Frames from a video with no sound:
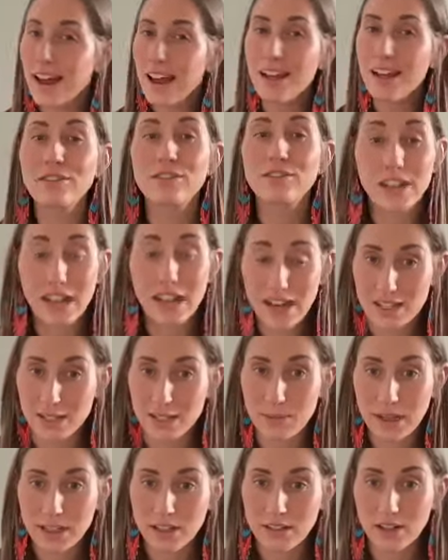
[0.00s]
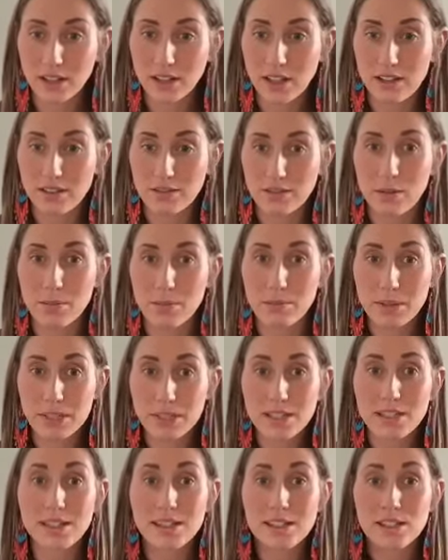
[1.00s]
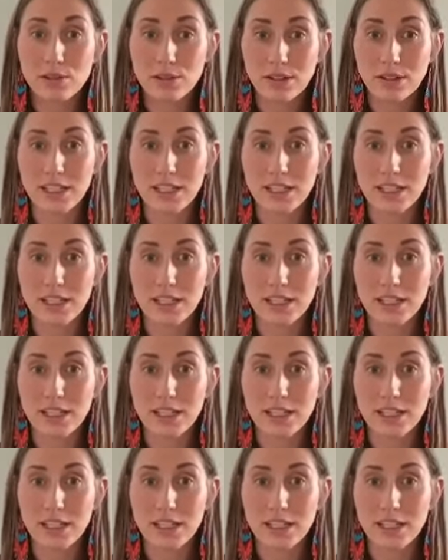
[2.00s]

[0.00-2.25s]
every aspect of our life, from business to